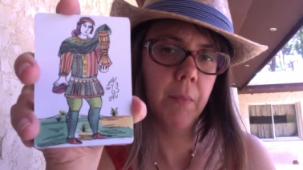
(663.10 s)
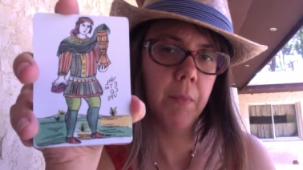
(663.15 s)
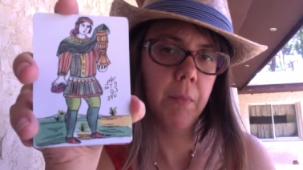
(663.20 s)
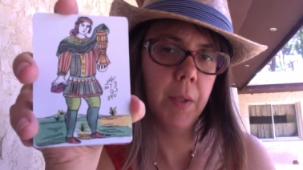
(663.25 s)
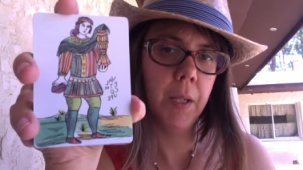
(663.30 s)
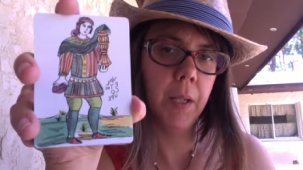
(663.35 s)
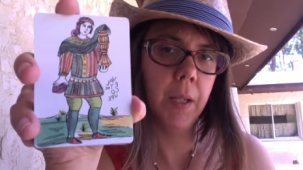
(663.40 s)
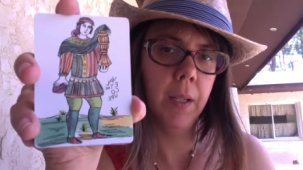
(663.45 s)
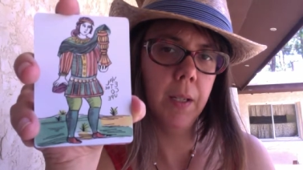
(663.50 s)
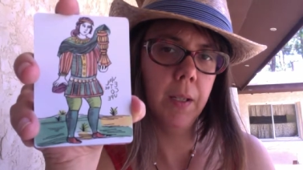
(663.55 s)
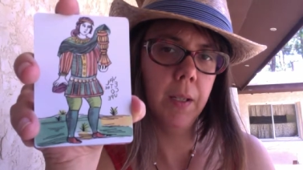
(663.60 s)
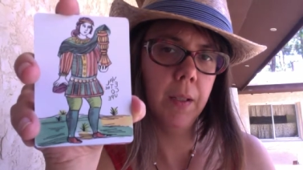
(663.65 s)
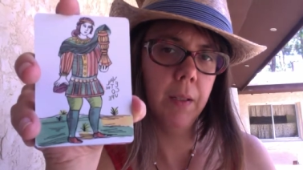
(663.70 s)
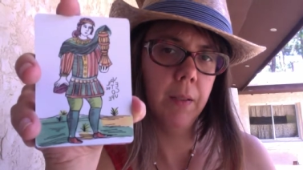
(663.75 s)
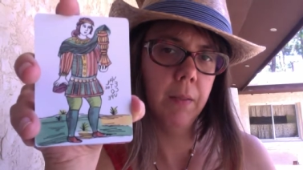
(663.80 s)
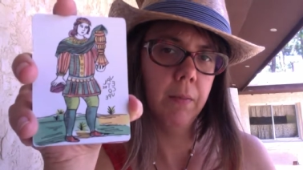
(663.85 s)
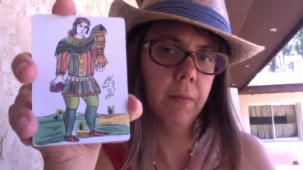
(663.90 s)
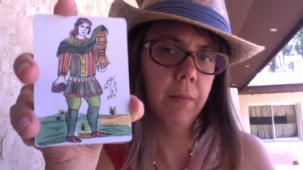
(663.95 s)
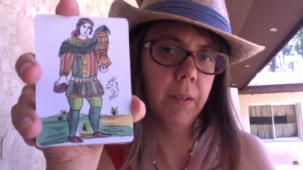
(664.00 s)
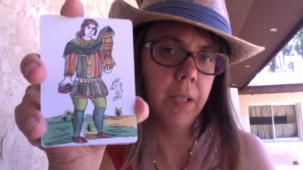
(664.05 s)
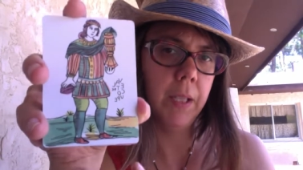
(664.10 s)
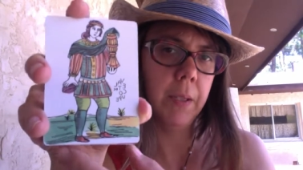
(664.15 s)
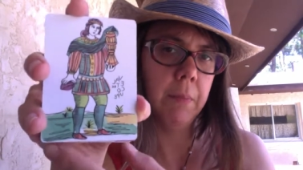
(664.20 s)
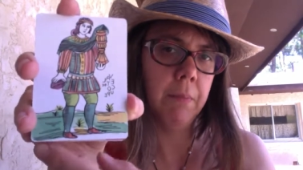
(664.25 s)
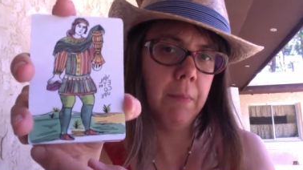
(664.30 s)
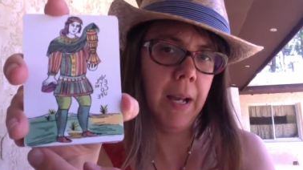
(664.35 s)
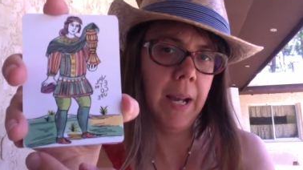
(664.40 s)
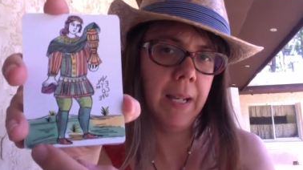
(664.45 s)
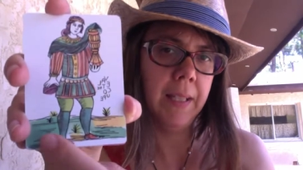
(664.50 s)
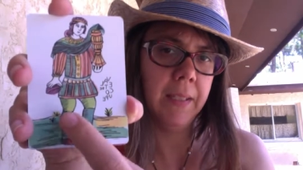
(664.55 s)
But really
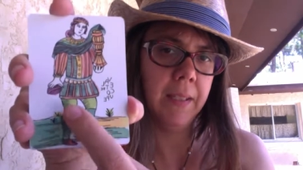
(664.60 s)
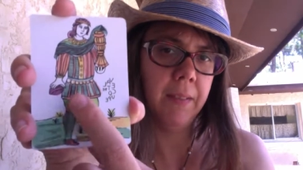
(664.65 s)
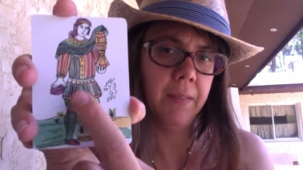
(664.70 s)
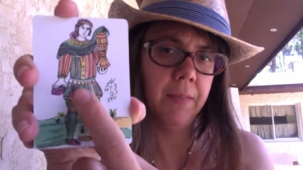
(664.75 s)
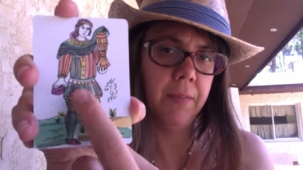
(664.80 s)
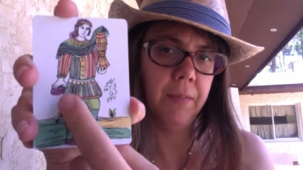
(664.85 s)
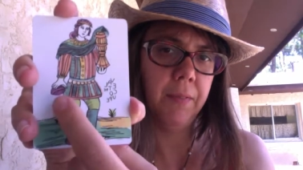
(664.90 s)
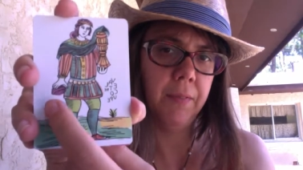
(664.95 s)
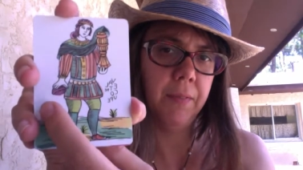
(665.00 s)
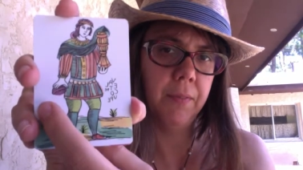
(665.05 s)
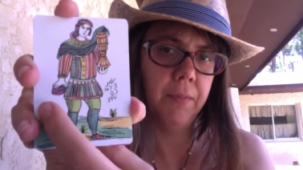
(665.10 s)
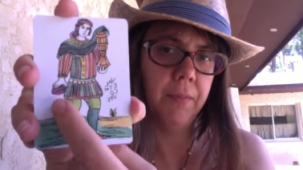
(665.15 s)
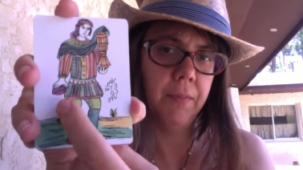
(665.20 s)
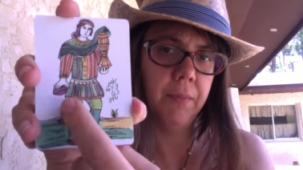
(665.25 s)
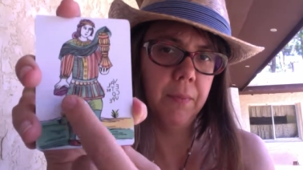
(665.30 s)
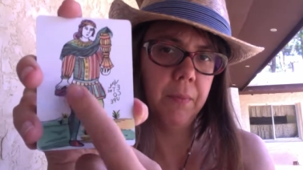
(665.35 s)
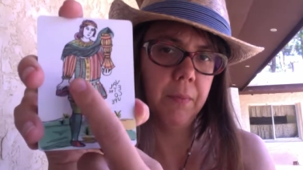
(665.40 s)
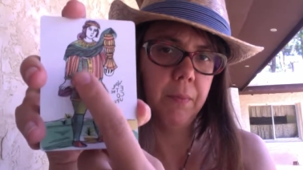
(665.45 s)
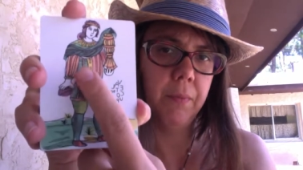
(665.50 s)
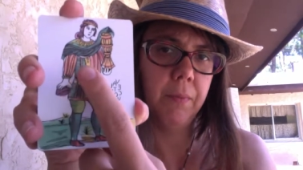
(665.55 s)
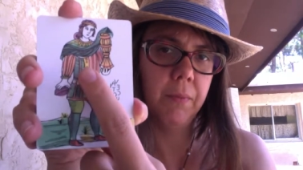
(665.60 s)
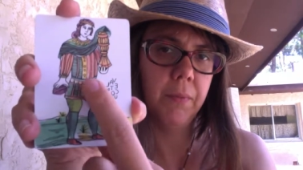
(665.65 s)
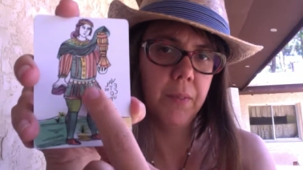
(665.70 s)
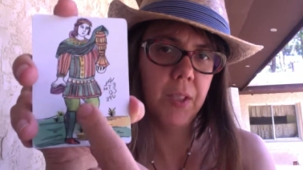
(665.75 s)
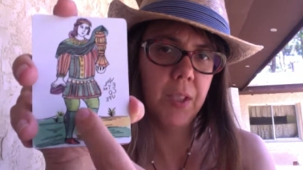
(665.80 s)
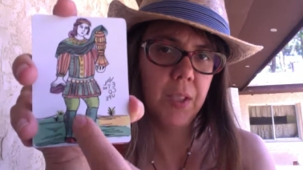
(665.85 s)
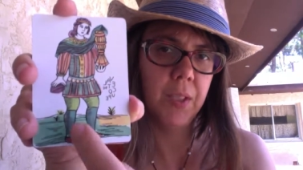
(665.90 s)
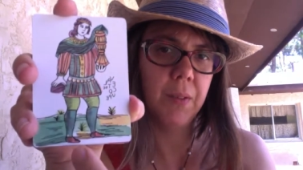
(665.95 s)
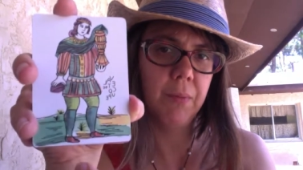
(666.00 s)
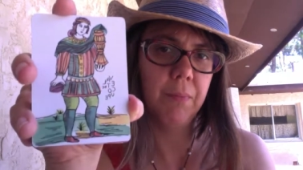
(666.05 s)
massive,
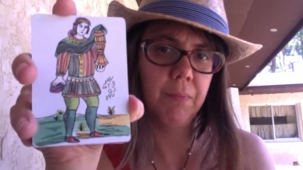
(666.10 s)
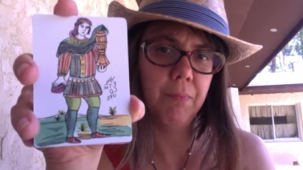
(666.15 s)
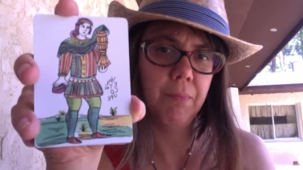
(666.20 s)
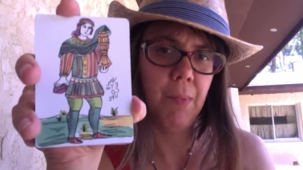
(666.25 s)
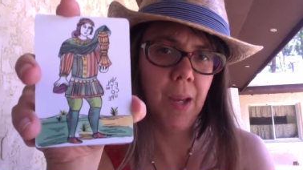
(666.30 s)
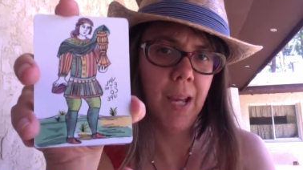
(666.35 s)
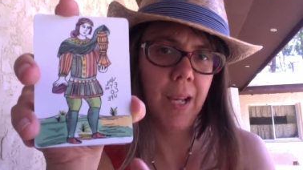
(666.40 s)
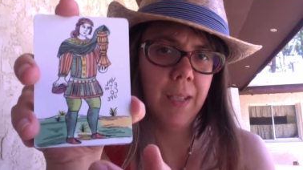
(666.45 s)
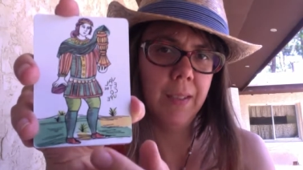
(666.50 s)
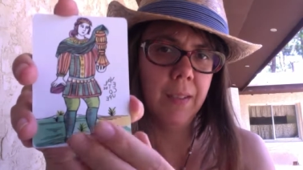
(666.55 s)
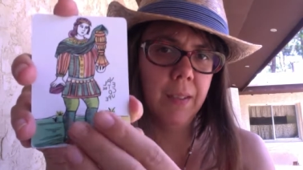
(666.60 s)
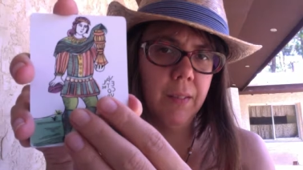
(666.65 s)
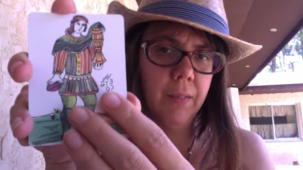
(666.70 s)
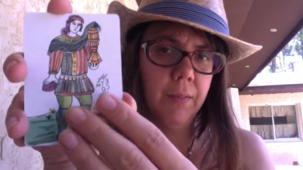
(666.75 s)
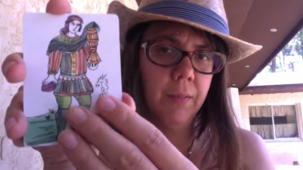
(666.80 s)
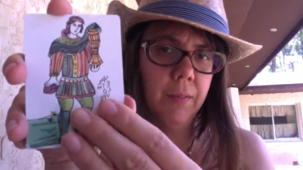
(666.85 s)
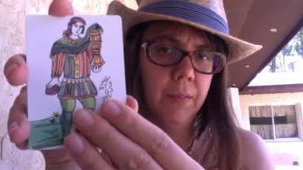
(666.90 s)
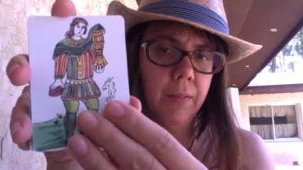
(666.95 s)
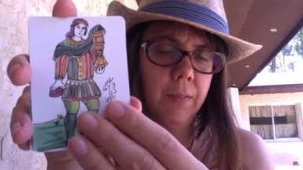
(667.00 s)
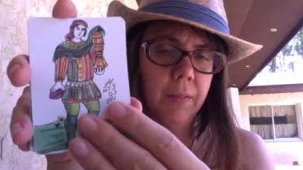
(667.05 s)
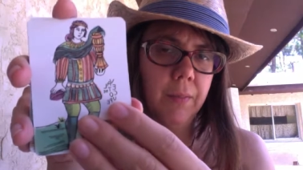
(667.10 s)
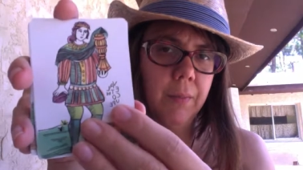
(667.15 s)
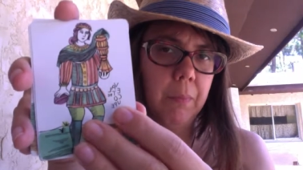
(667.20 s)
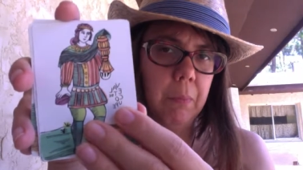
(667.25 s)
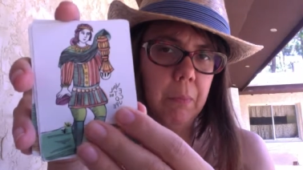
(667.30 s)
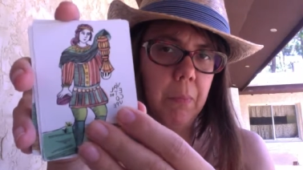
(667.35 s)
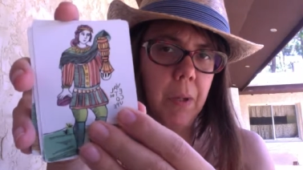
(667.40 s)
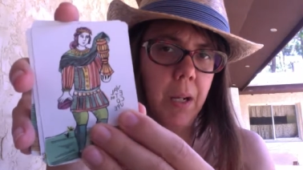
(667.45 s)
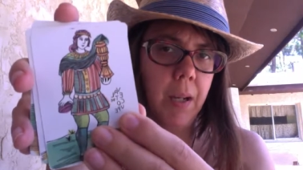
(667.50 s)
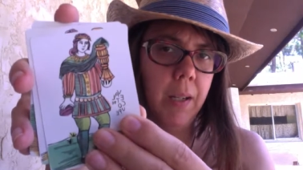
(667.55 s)
just massive
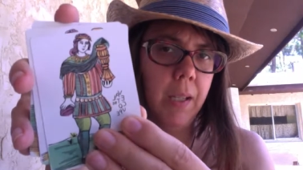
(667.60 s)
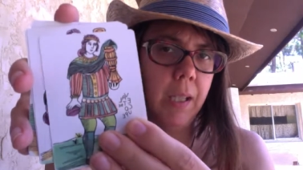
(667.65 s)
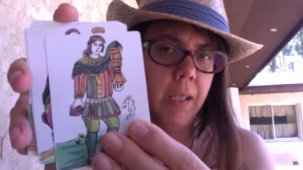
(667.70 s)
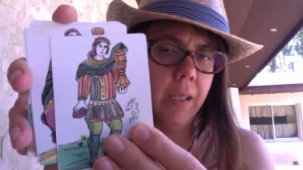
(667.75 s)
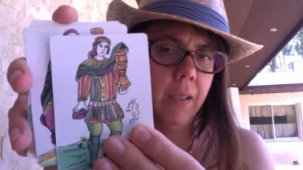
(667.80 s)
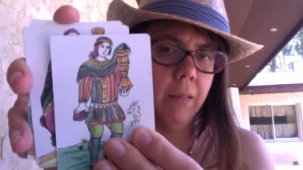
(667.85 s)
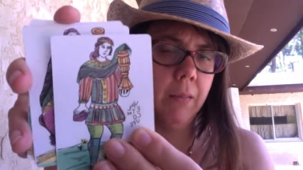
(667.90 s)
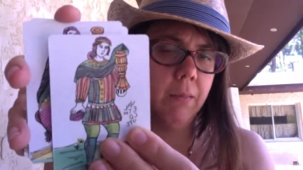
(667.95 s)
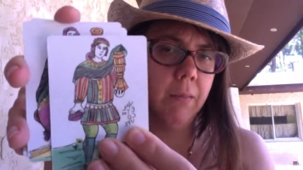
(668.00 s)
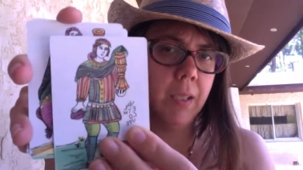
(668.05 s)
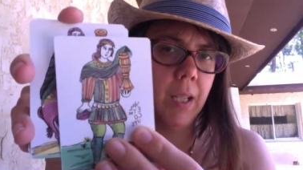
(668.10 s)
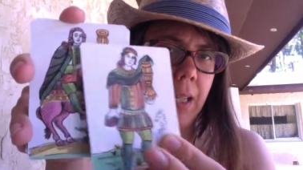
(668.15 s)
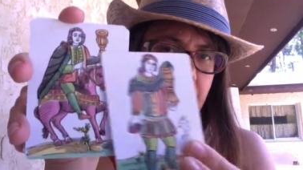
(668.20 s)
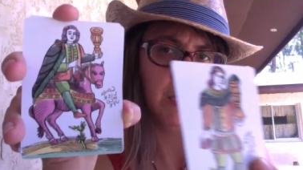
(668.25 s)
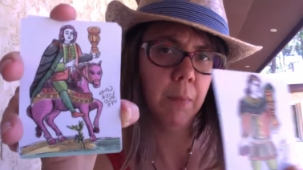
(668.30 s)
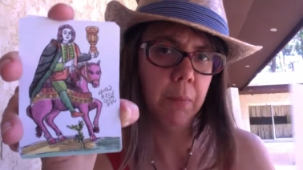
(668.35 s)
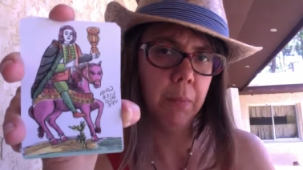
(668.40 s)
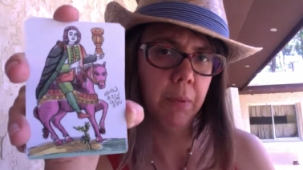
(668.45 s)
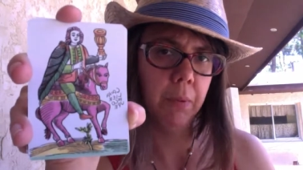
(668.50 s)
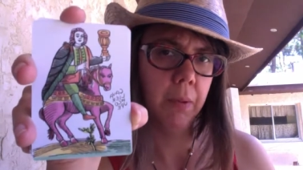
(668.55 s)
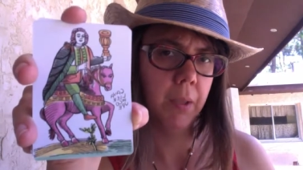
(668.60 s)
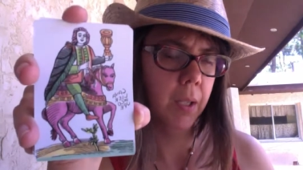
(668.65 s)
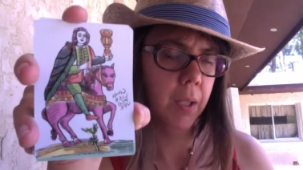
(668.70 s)
body type,